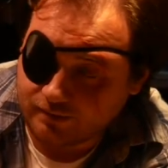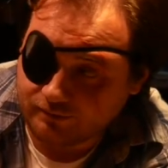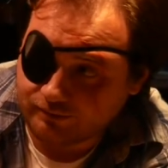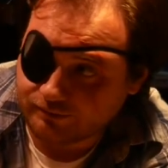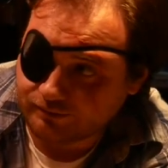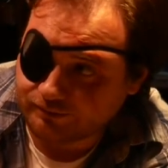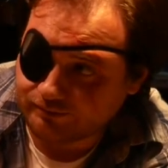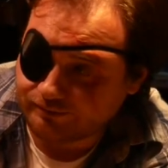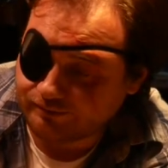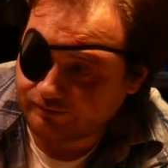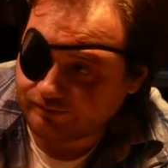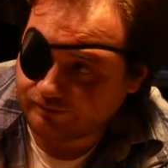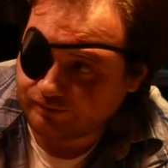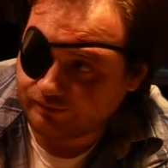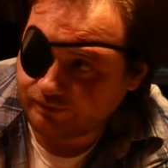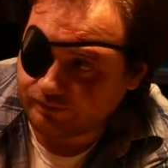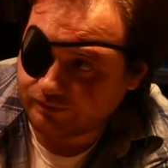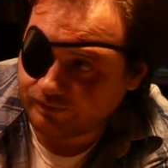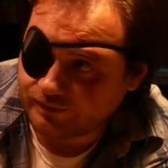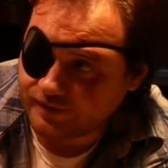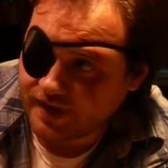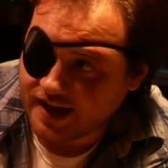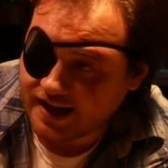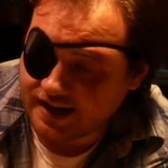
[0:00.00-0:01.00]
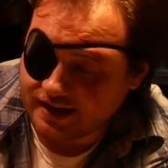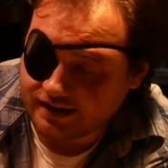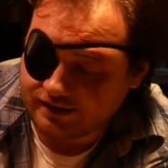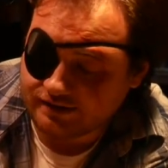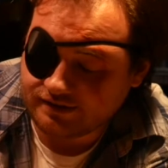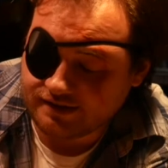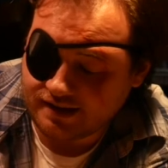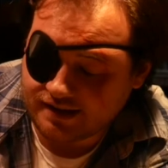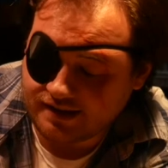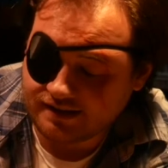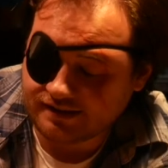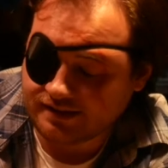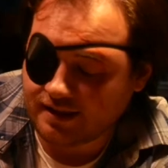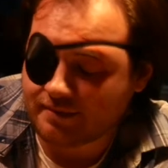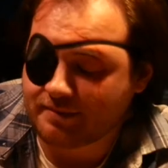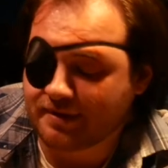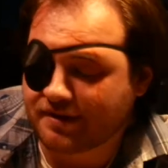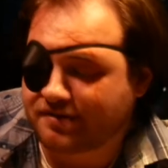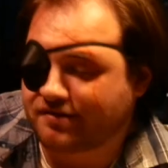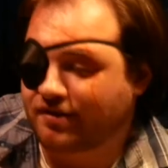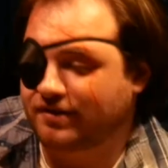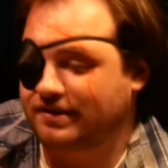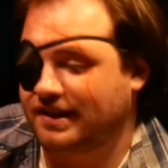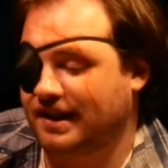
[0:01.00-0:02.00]
Dennis. Dennis. Let me
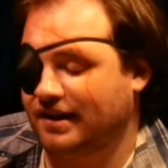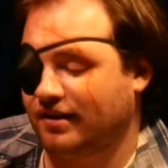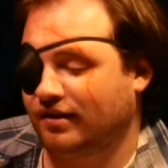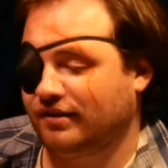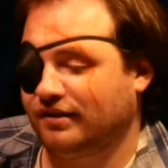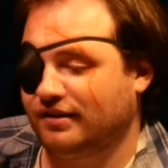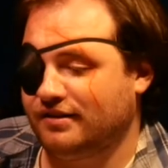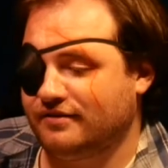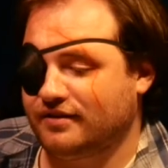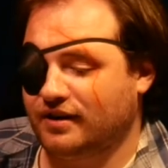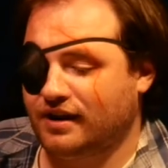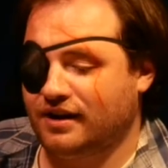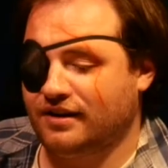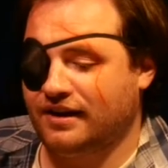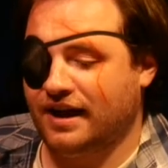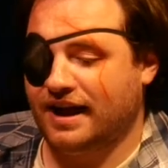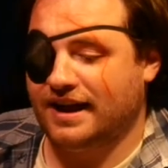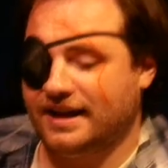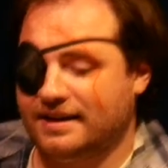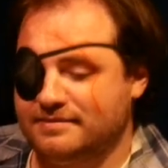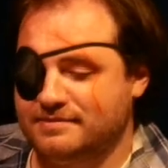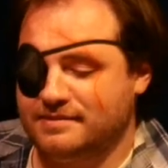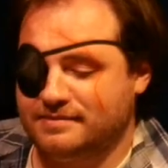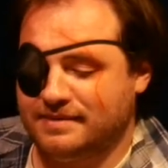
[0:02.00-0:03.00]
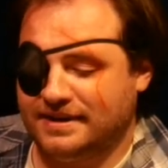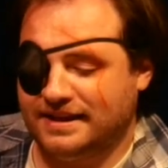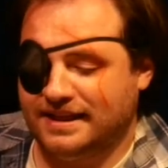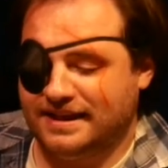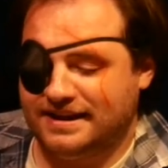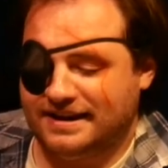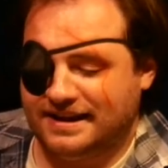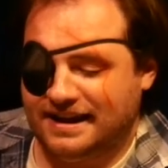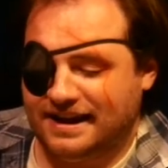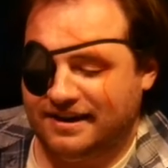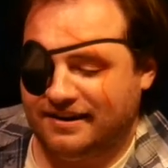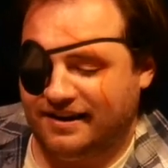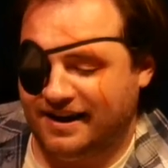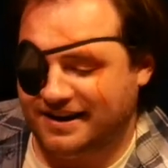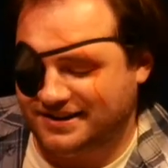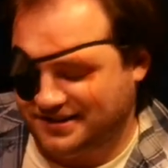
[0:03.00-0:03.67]
start that all over. Okay, give me my line again, Grant.